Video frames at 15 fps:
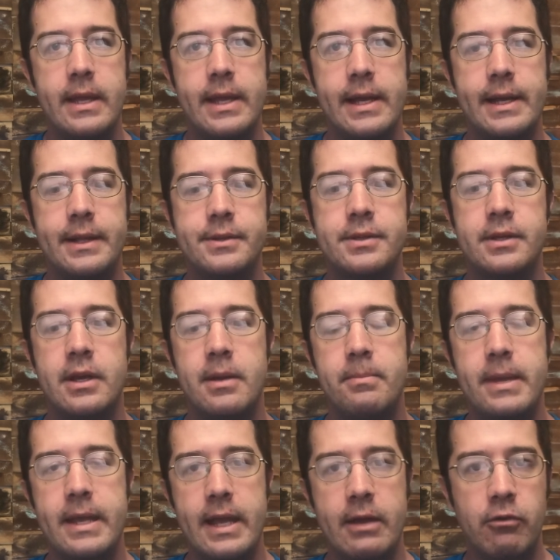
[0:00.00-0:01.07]
kids
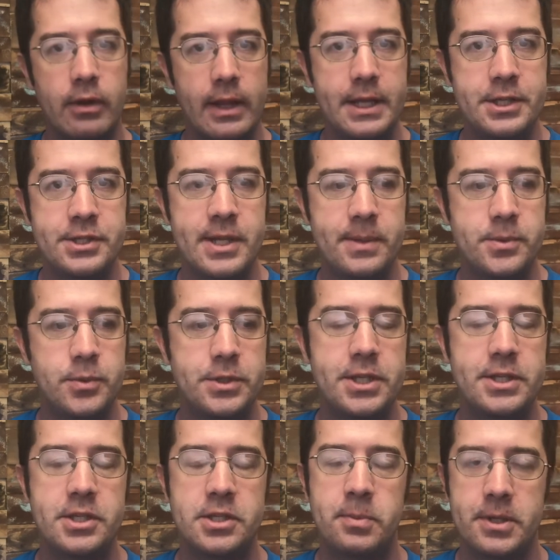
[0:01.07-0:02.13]
begin relationships with Jesus,